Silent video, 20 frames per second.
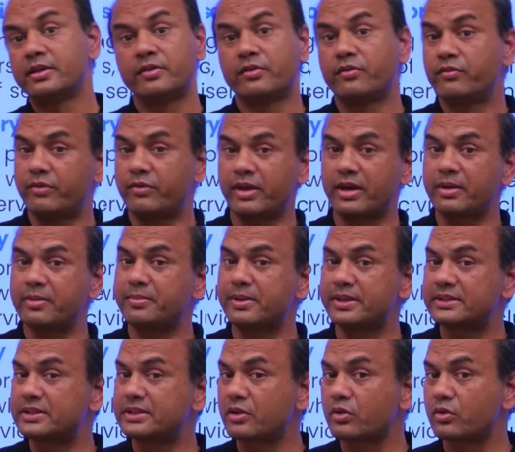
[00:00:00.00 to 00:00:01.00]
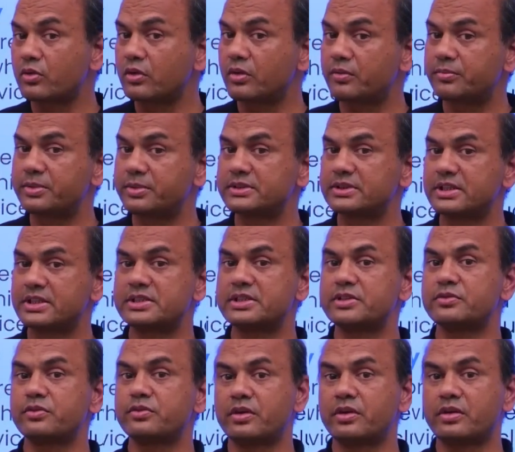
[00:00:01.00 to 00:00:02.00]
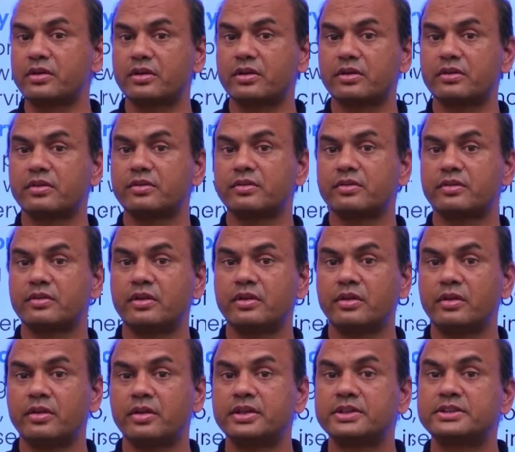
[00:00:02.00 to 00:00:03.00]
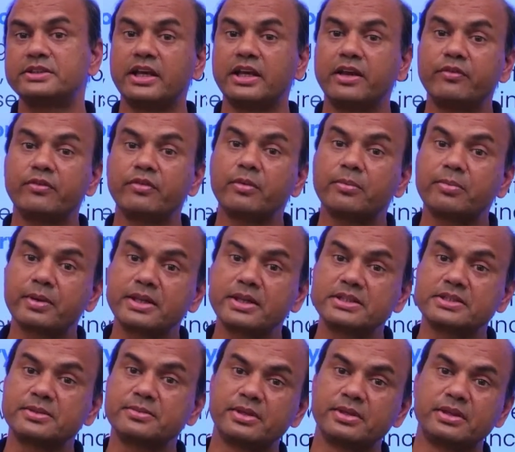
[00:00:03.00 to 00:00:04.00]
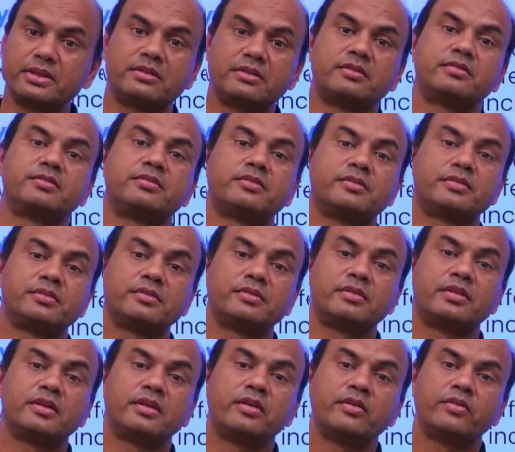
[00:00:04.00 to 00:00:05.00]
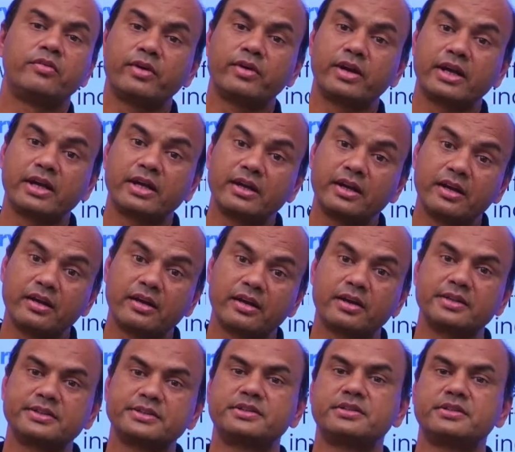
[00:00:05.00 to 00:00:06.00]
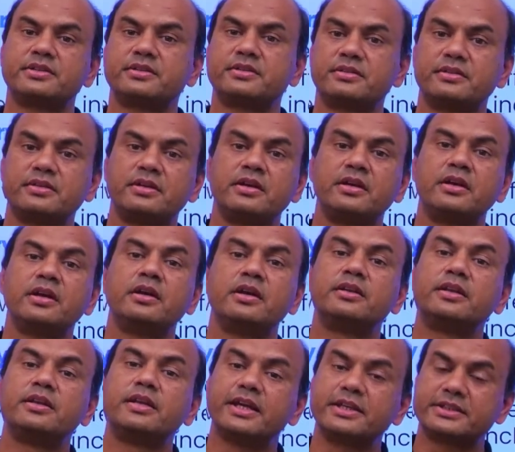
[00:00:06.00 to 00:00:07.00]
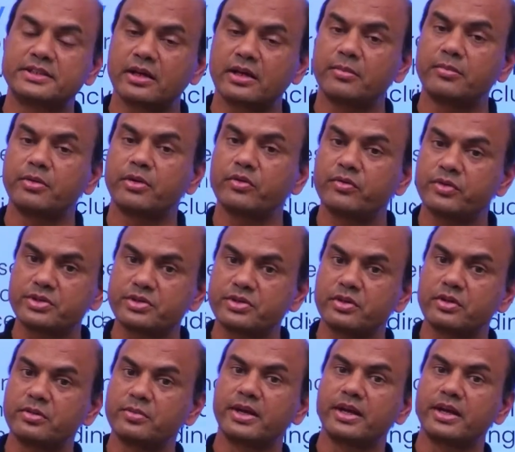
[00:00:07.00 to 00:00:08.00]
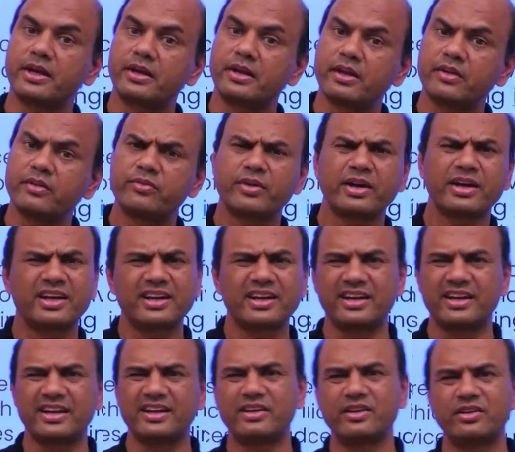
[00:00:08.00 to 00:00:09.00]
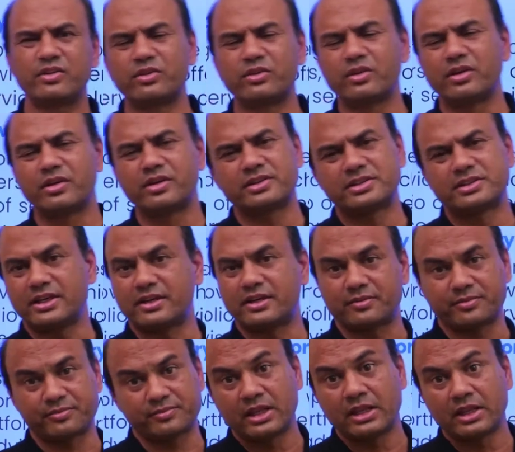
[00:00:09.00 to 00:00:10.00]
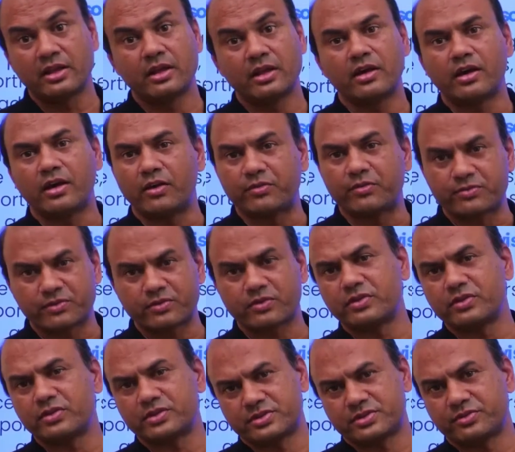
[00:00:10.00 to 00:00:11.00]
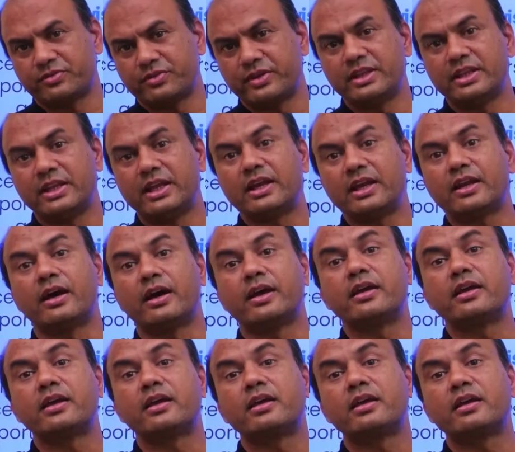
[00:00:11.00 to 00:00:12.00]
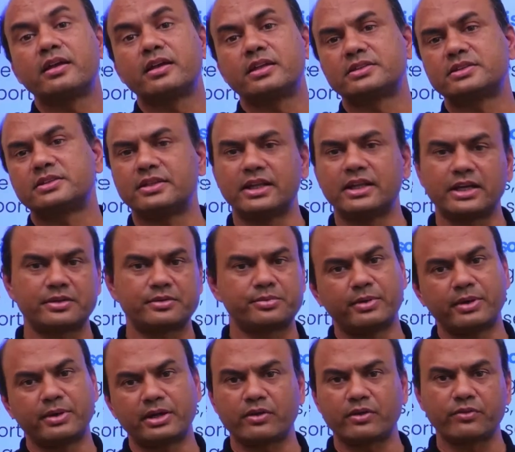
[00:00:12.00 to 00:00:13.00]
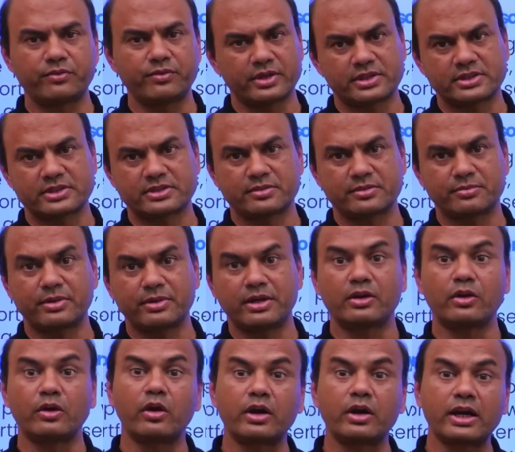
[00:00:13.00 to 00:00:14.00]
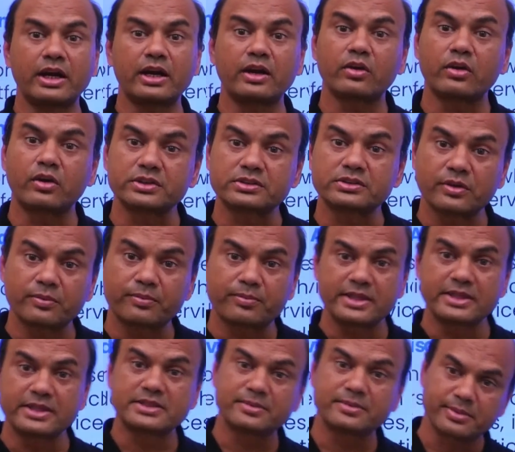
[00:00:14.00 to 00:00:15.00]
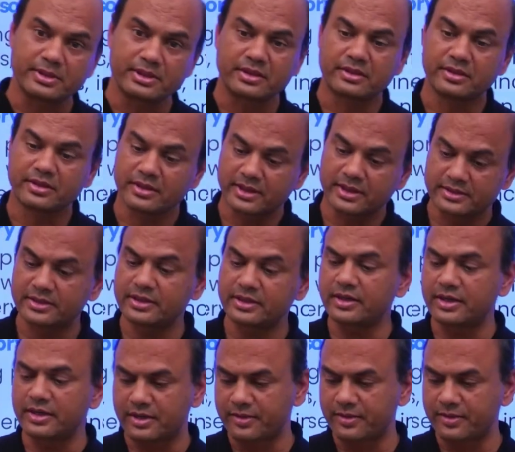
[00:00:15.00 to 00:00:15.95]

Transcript: Very basic rule of business is what? Save your principal. Forget the interest. The extra amount which you will be getting, forget that. See here, of course, we need higher returns. That's but obvious. But not at the cost of principal, isn't it?